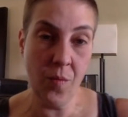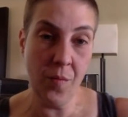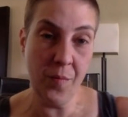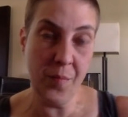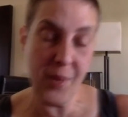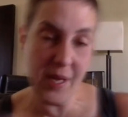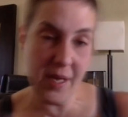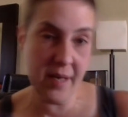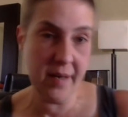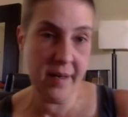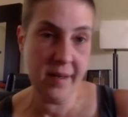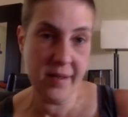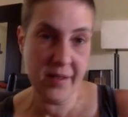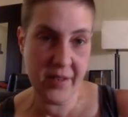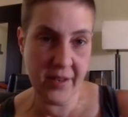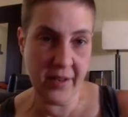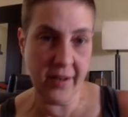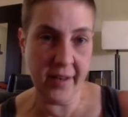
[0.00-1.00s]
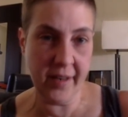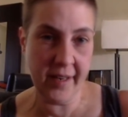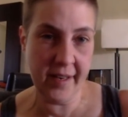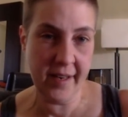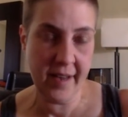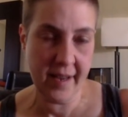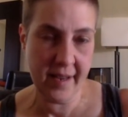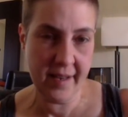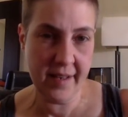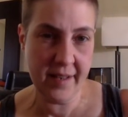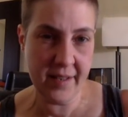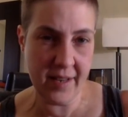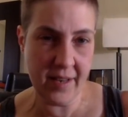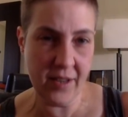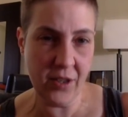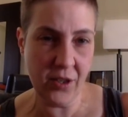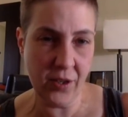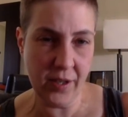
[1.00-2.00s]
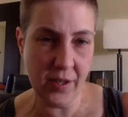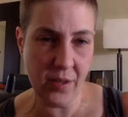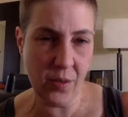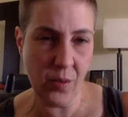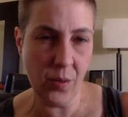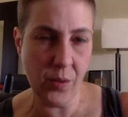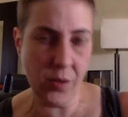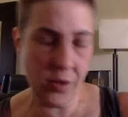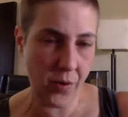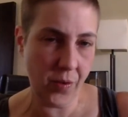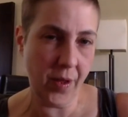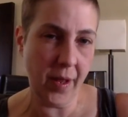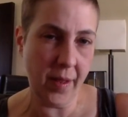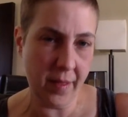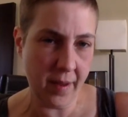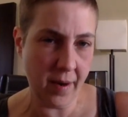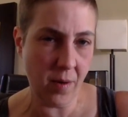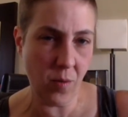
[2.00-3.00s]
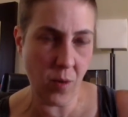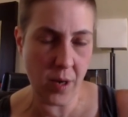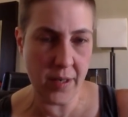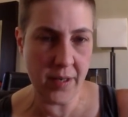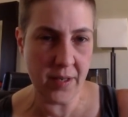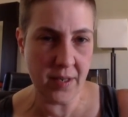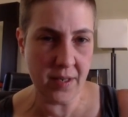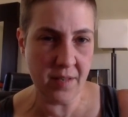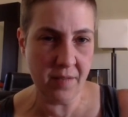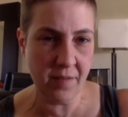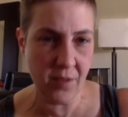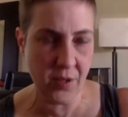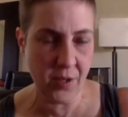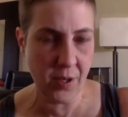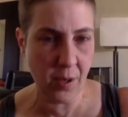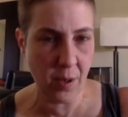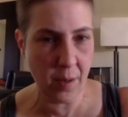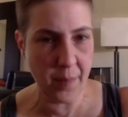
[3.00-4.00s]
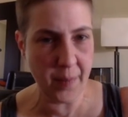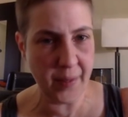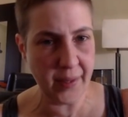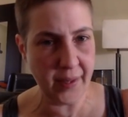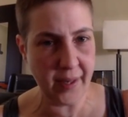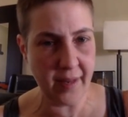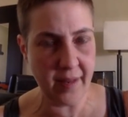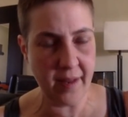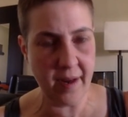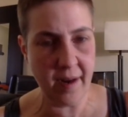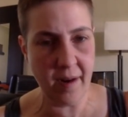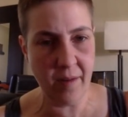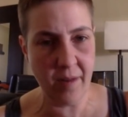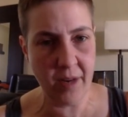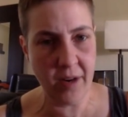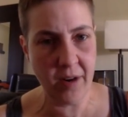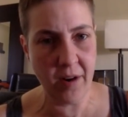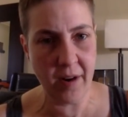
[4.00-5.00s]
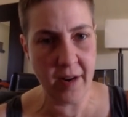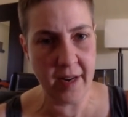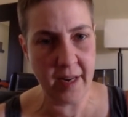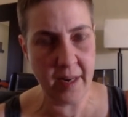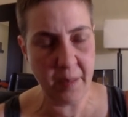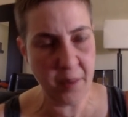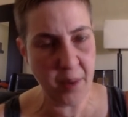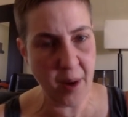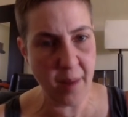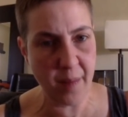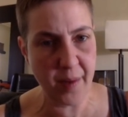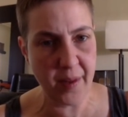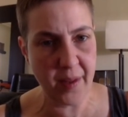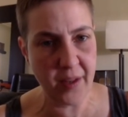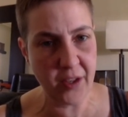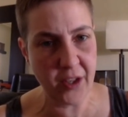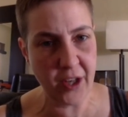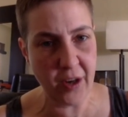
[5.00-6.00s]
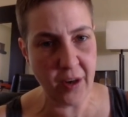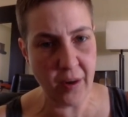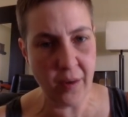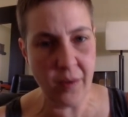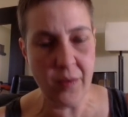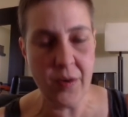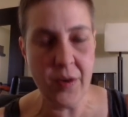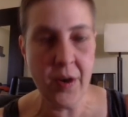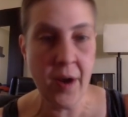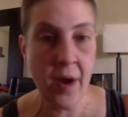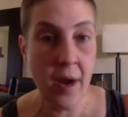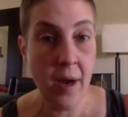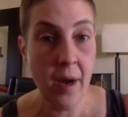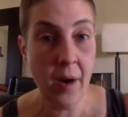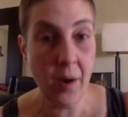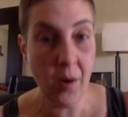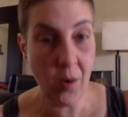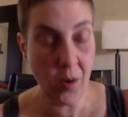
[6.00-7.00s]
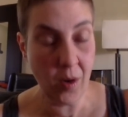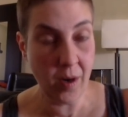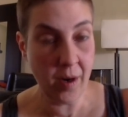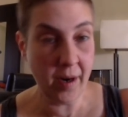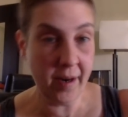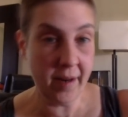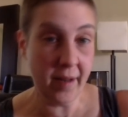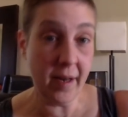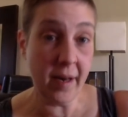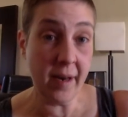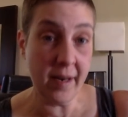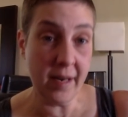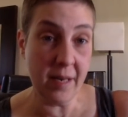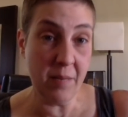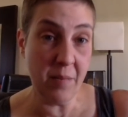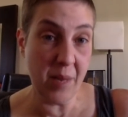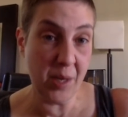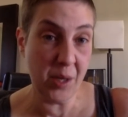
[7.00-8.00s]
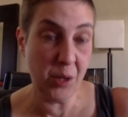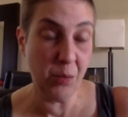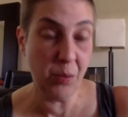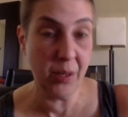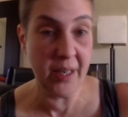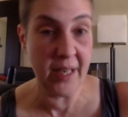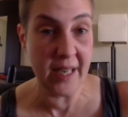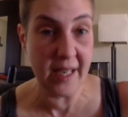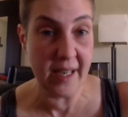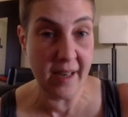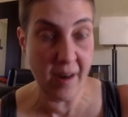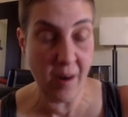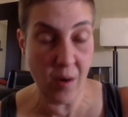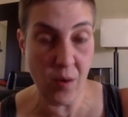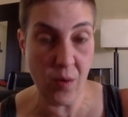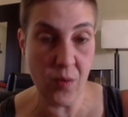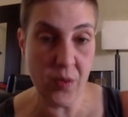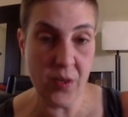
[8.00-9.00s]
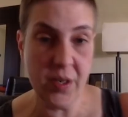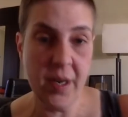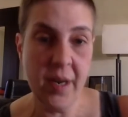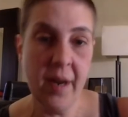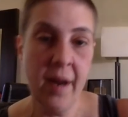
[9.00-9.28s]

because Harry had essentially told her that there was this vulnerability there regarding any property that she owned, or that Honey Badger Brigade owned,